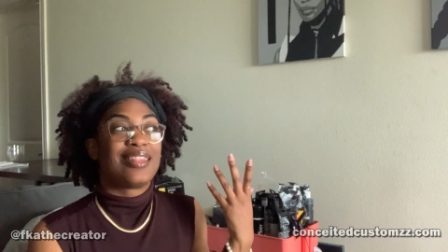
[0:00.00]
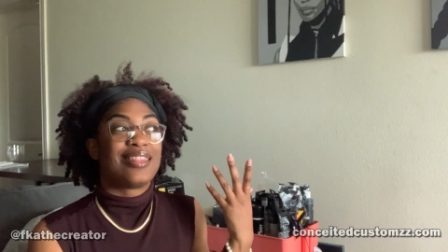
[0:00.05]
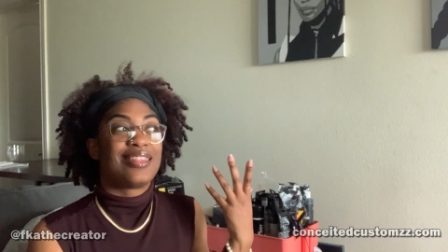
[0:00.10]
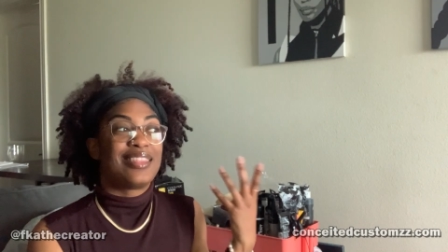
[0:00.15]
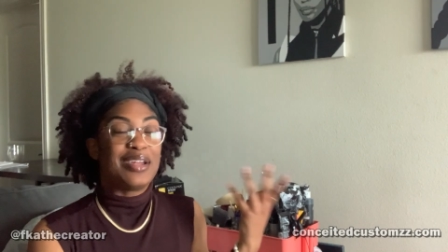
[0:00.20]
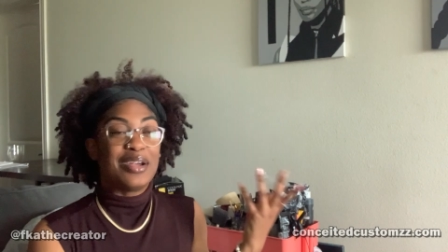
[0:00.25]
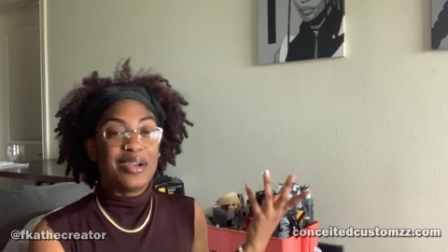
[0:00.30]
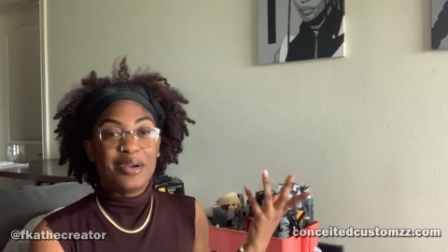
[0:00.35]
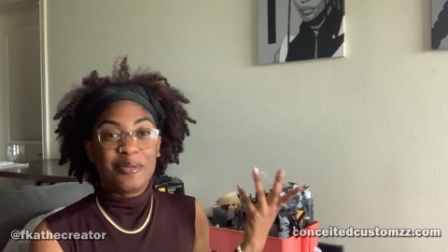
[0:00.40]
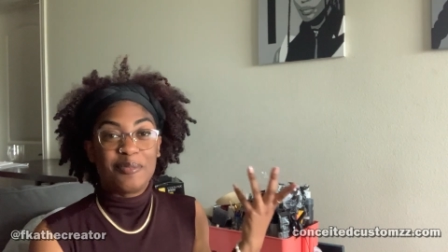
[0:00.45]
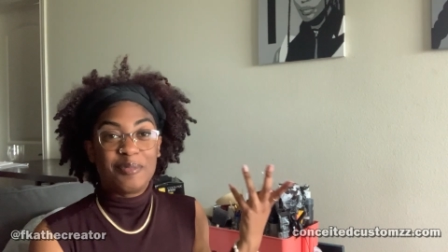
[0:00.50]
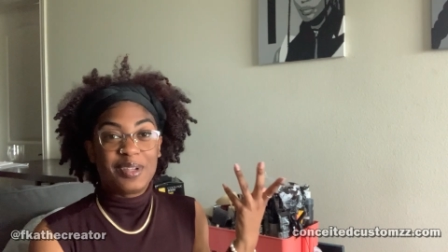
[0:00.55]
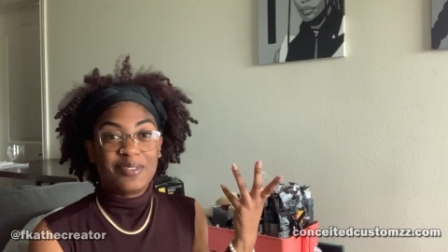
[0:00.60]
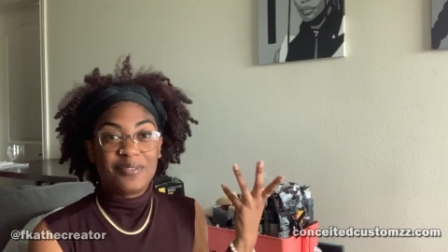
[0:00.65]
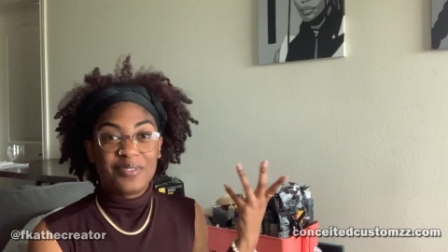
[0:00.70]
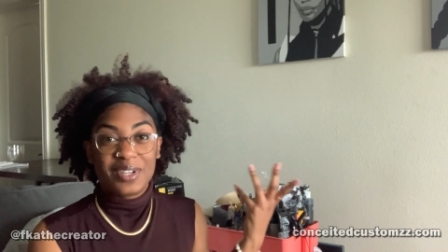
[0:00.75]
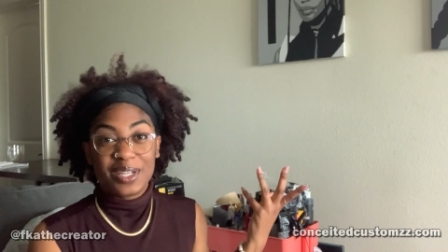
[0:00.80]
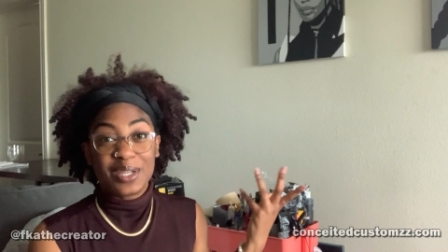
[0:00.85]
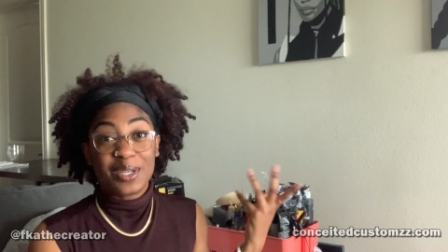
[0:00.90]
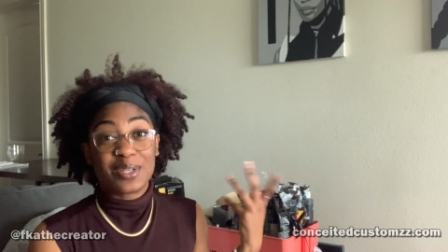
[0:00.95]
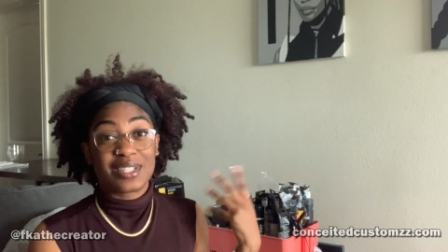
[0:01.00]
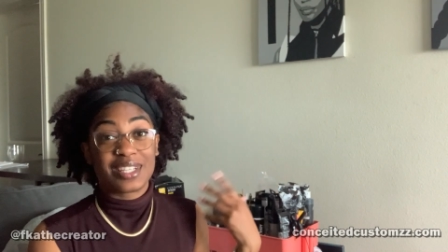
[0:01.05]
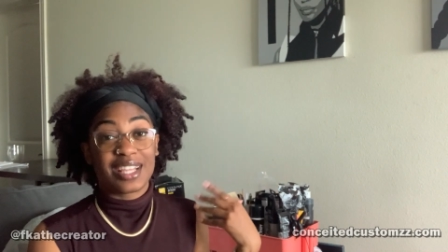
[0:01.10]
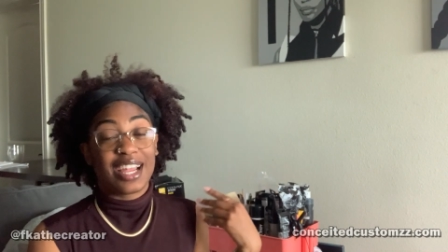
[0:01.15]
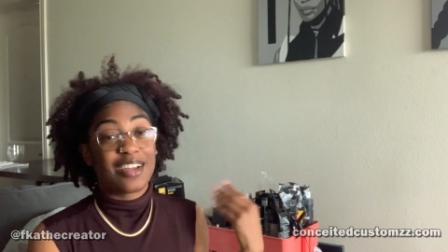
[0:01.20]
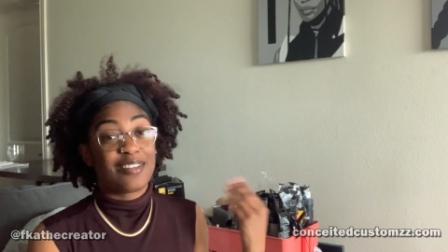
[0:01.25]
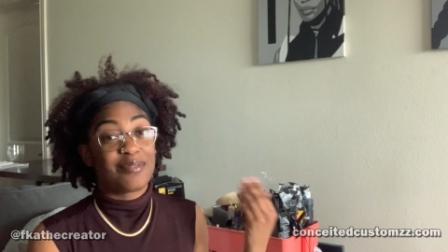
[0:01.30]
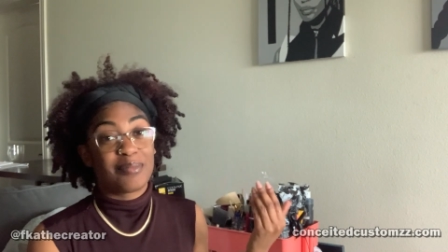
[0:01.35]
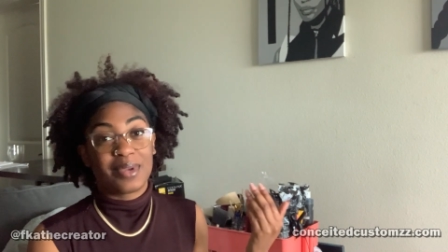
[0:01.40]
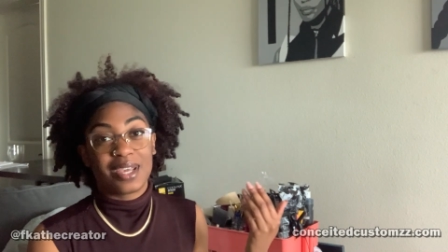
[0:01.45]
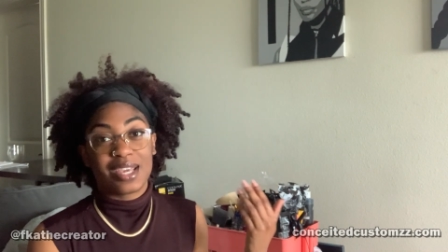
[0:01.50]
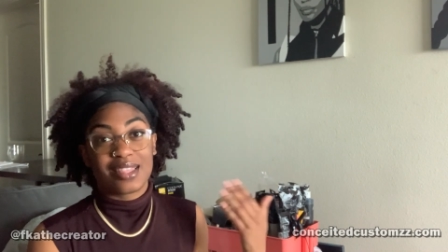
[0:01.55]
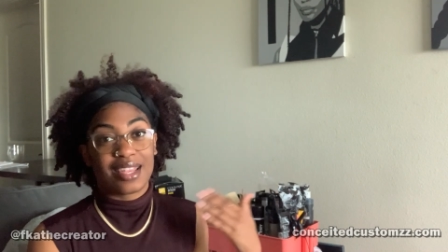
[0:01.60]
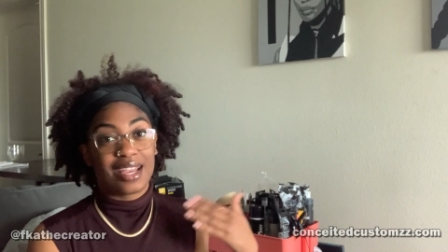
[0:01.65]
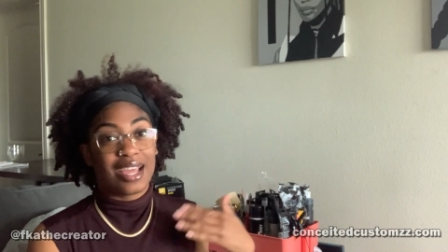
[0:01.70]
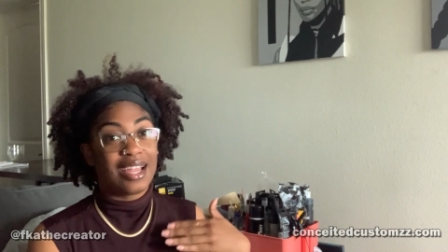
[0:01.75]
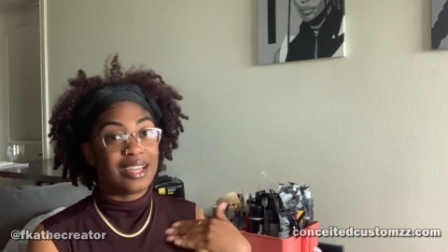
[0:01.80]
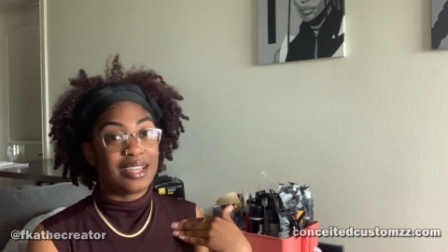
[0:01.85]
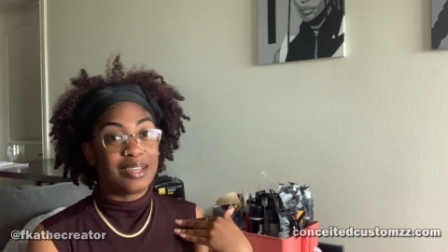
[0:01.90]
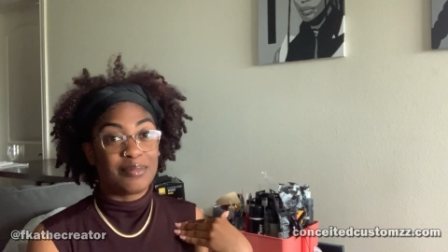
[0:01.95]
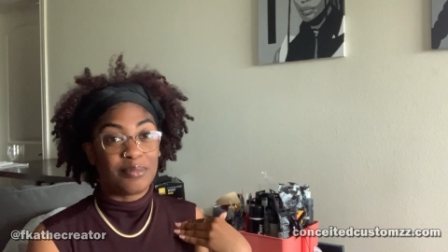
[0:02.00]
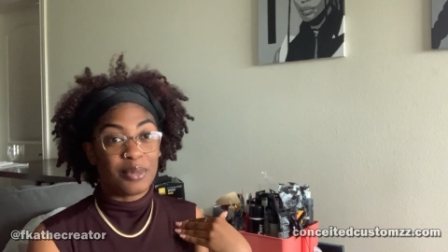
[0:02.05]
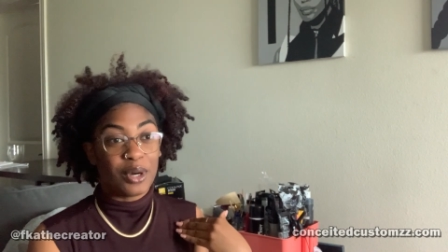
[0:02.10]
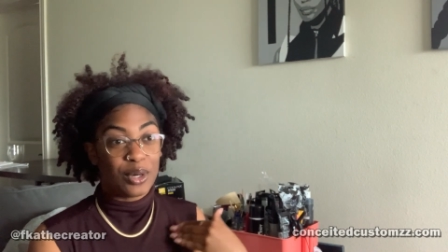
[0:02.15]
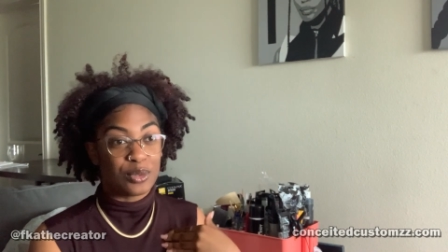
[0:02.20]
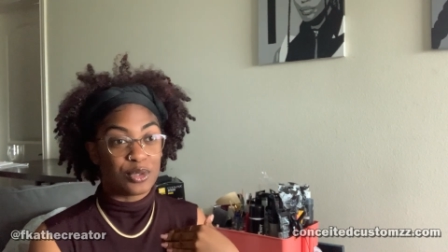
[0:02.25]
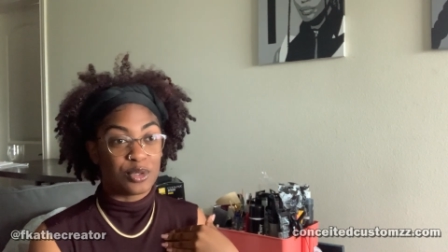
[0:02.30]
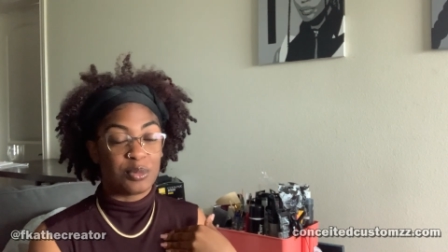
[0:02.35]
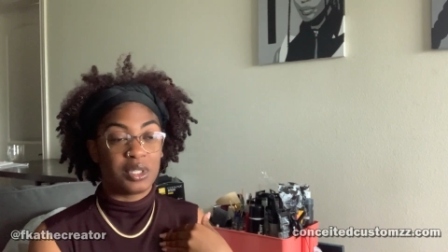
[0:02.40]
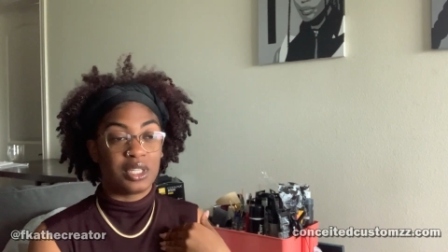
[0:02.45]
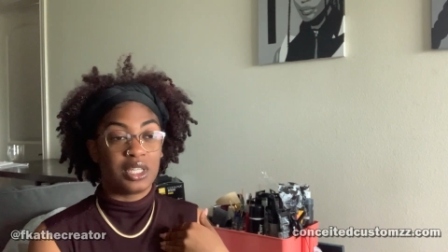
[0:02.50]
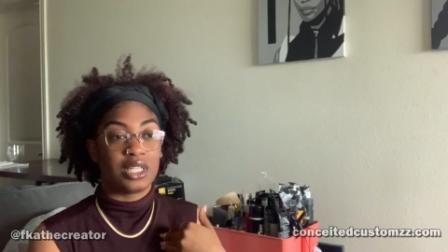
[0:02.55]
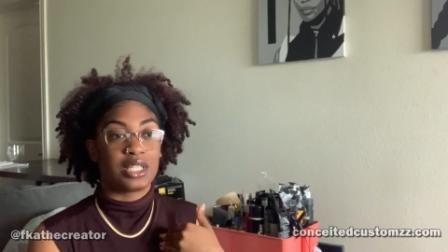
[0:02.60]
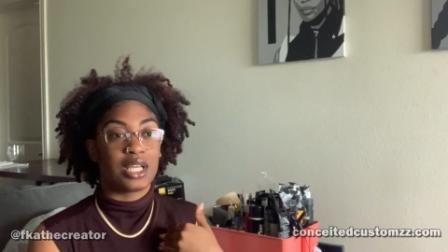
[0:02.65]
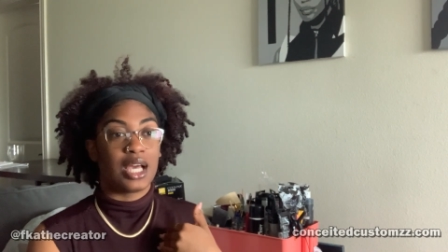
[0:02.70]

There have been videos that I've made that I didn't post because